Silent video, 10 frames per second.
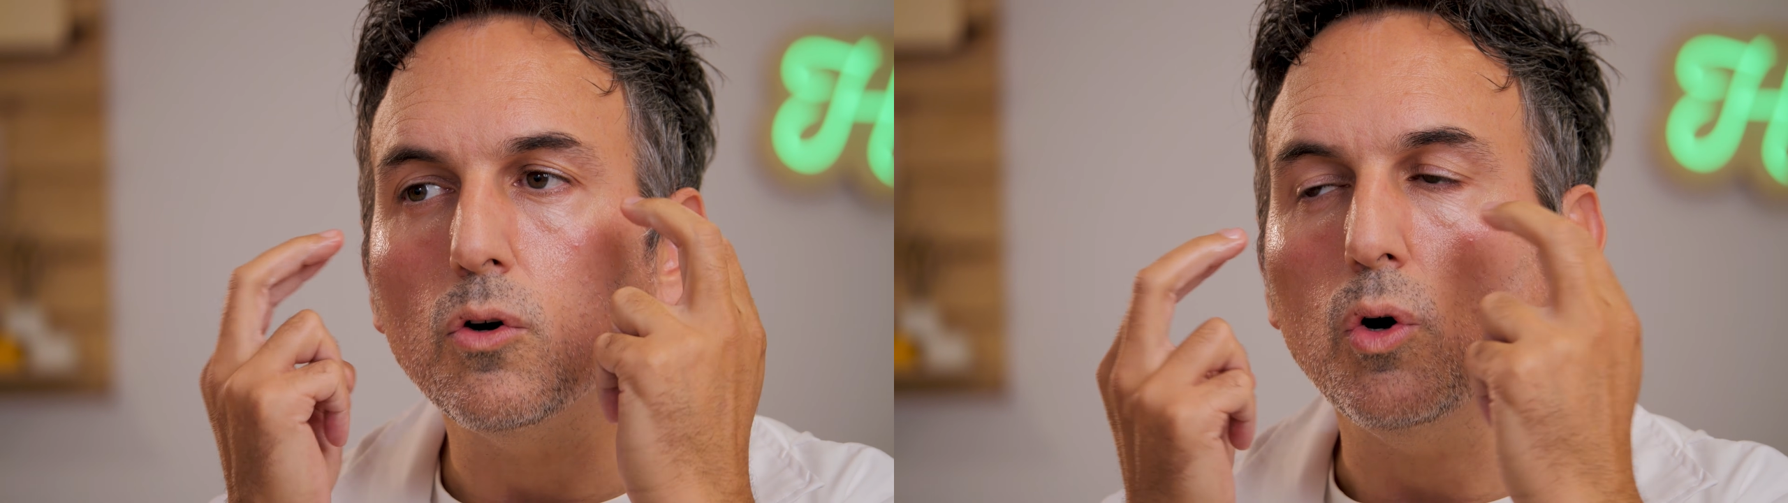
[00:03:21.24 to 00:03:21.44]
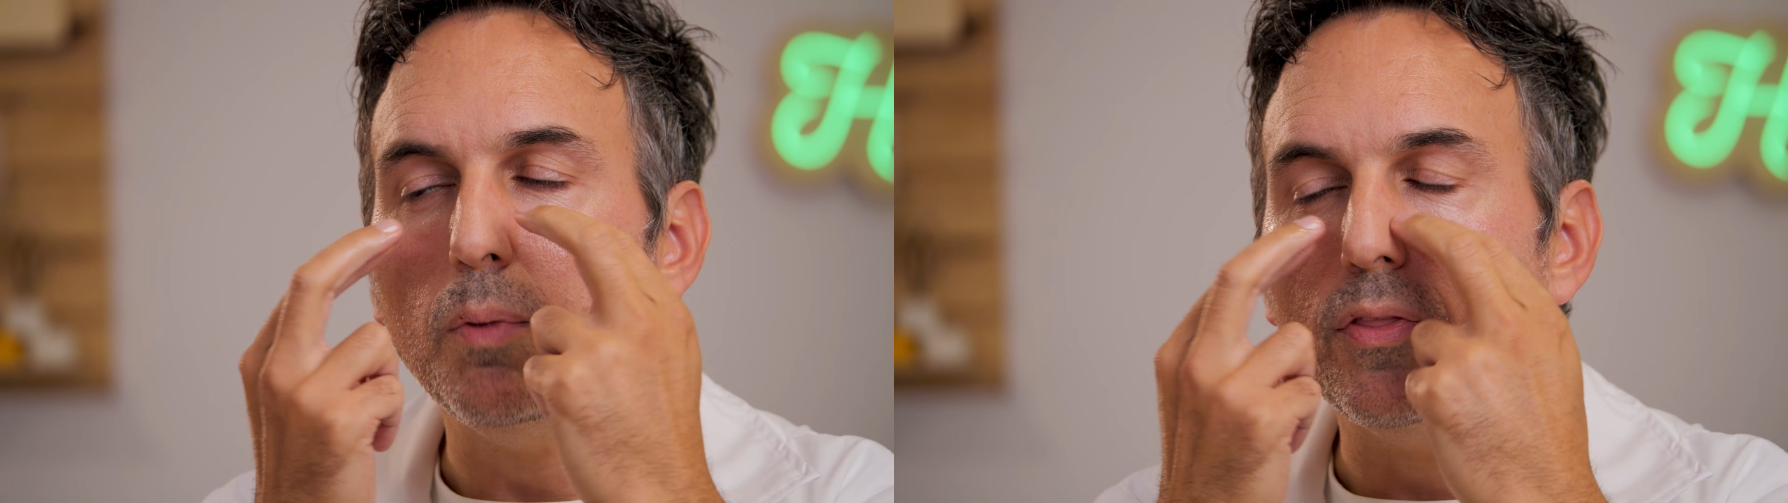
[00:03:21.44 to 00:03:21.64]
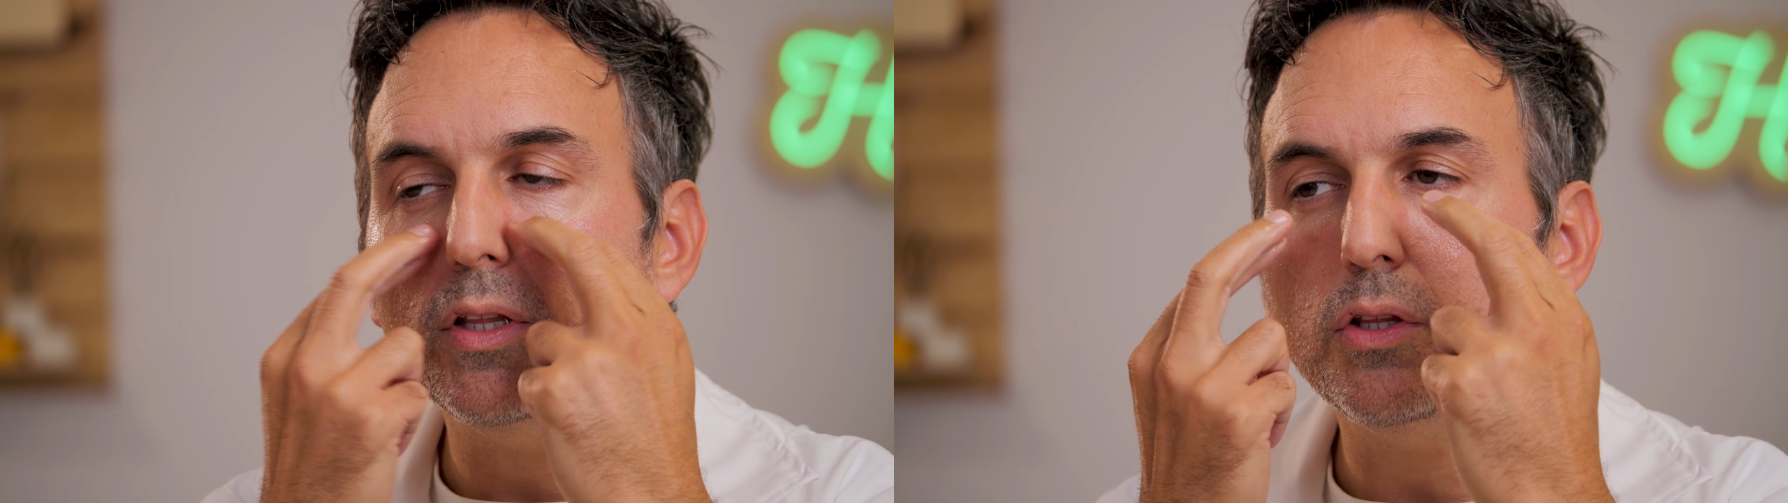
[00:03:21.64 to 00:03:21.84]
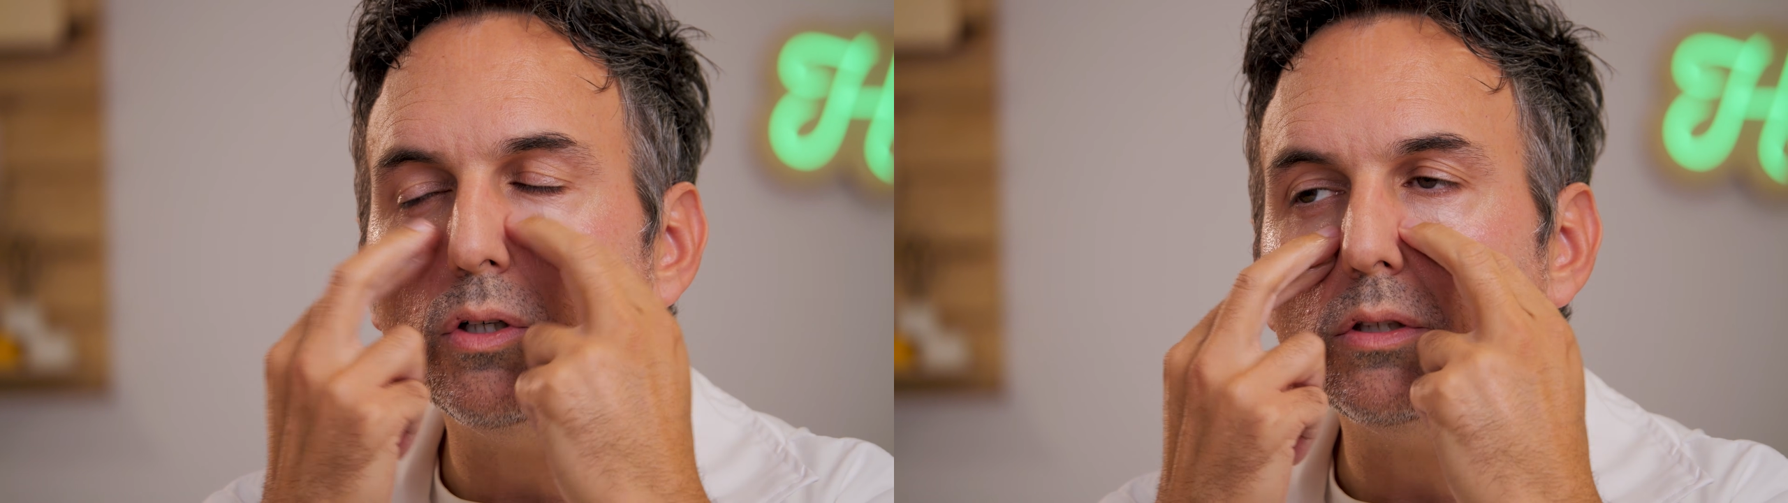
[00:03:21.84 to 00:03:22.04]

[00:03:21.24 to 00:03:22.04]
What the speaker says: Light taps